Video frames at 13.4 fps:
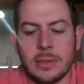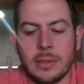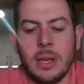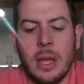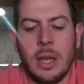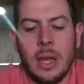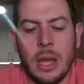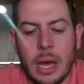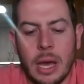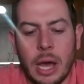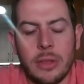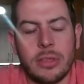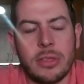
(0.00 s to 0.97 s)
And
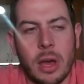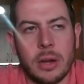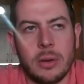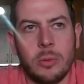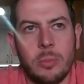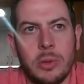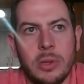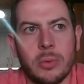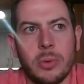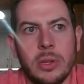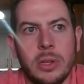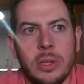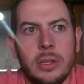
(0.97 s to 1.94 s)
I thought it would be a
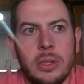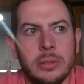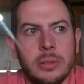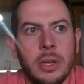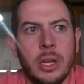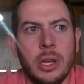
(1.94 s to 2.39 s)
really